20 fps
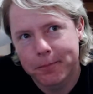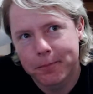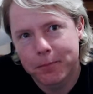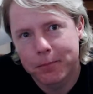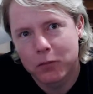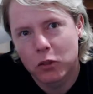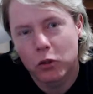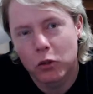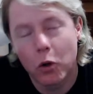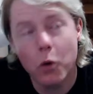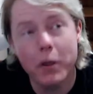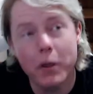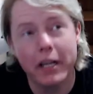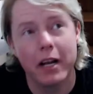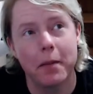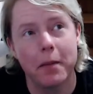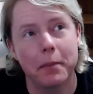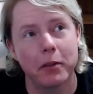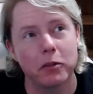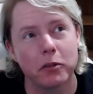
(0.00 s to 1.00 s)
growing
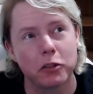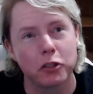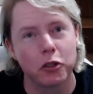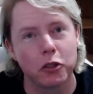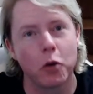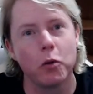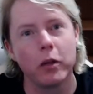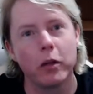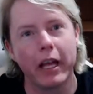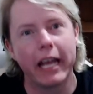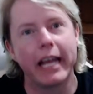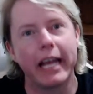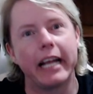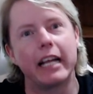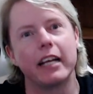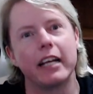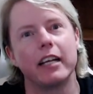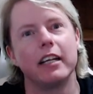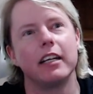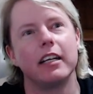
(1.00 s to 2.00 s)
up, you were so like,
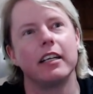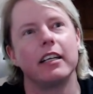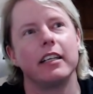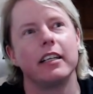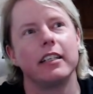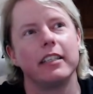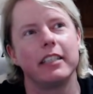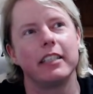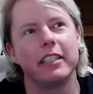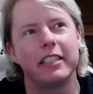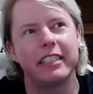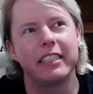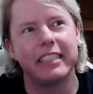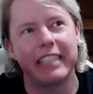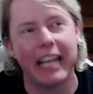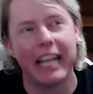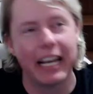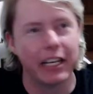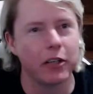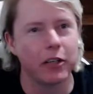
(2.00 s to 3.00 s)

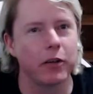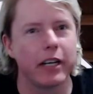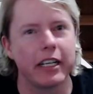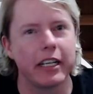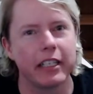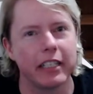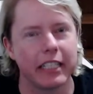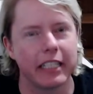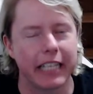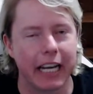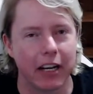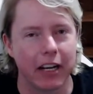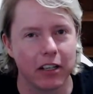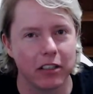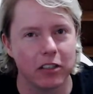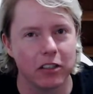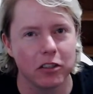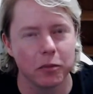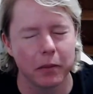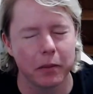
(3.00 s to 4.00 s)
yeah, you were into the
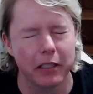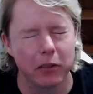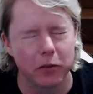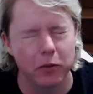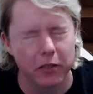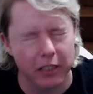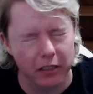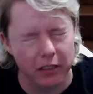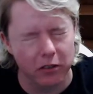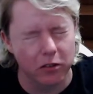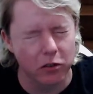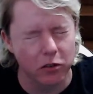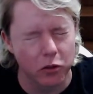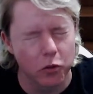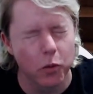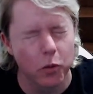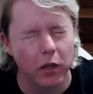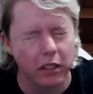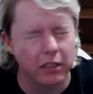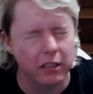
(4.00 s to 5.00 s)
characters, but there were those
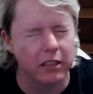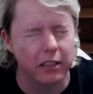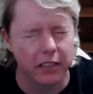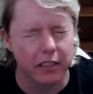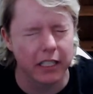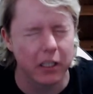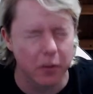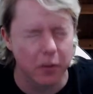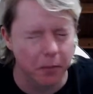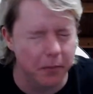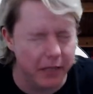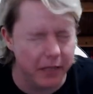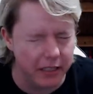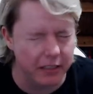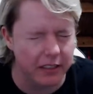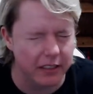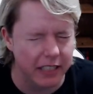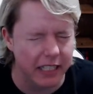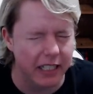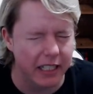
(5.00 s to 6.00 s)
nuances that you
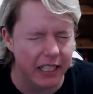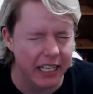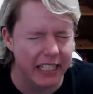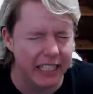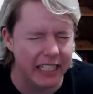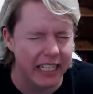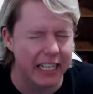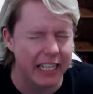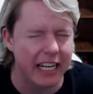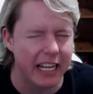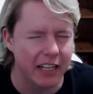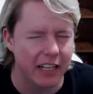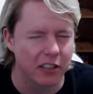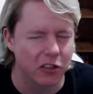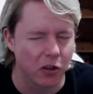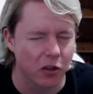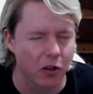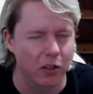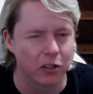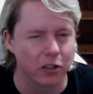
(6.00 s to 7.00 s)
missed that it didn't hit as
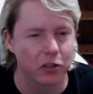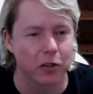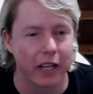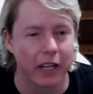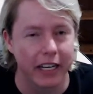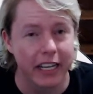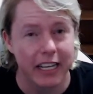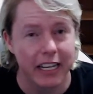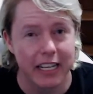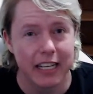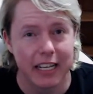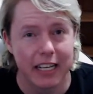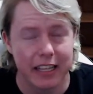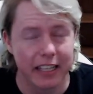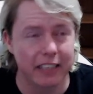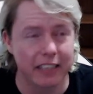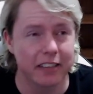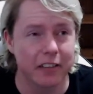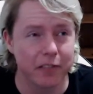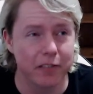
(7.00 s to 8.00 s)
hard. So like,
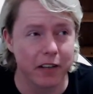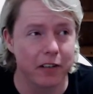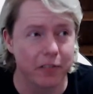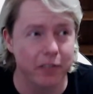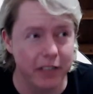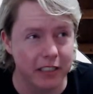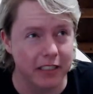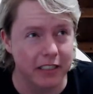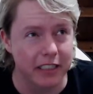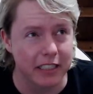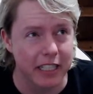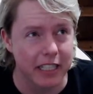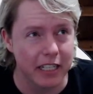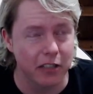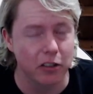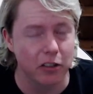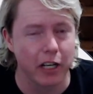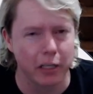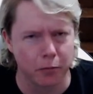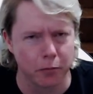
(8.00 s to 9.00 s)
things like Final Fantasy X,
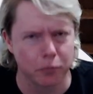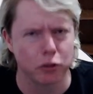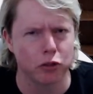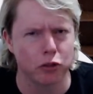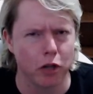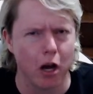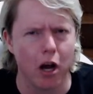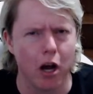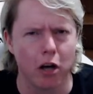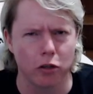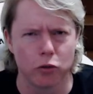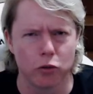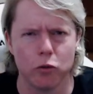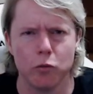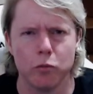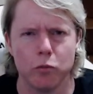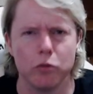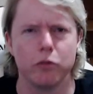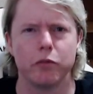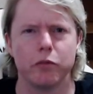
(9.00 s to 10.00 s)
you're like, cool
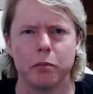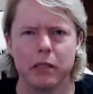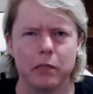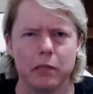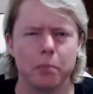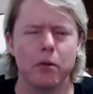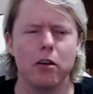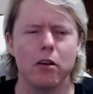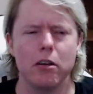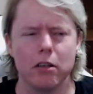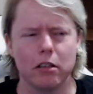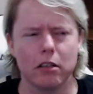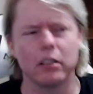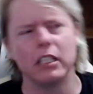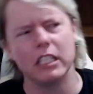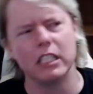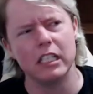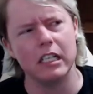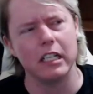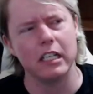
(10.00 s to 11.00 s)
move, let's ball,
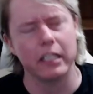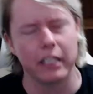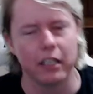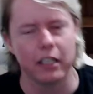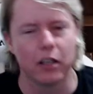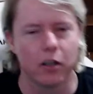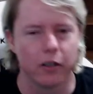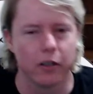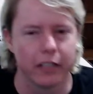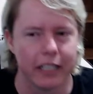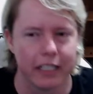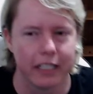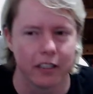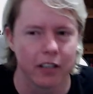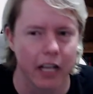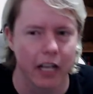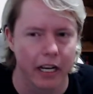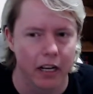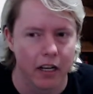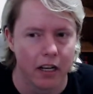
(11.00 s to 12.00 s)
and then you're
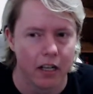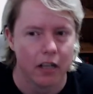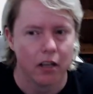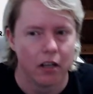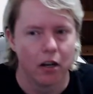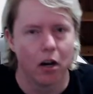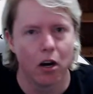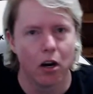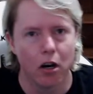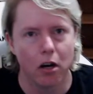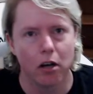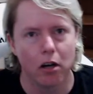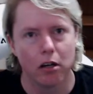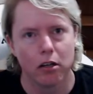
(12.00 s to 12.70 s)
like, what,